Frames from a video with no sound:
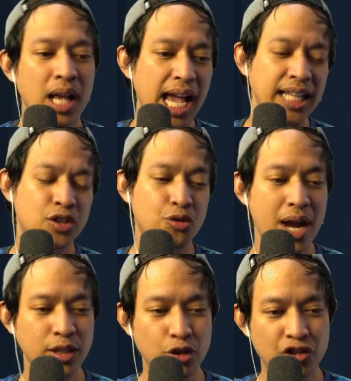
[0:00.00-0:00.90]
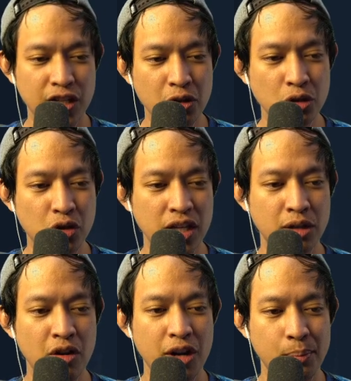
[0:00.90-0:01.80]
It's trying to 0 to
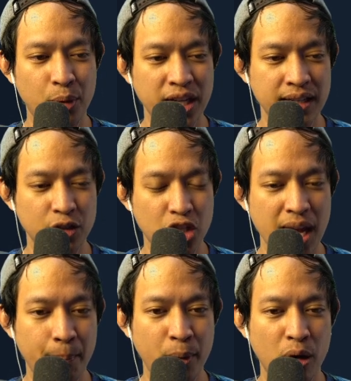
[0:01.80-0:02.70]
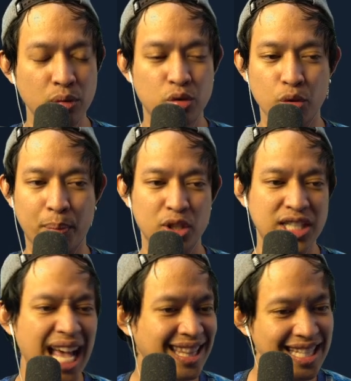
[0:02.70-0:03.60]
hero and bring in a Champo to
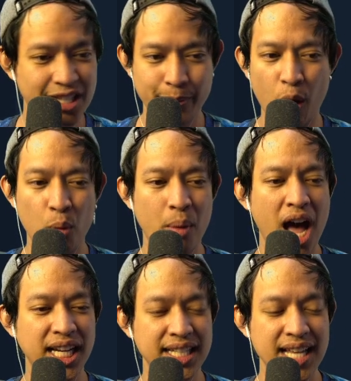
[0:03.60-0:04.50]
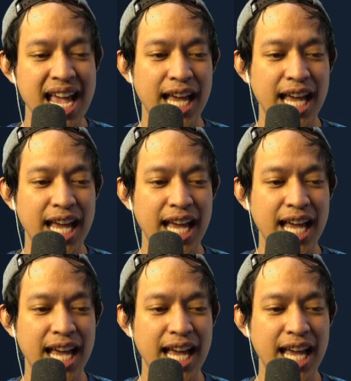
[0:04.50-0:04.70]
protect these small bodies.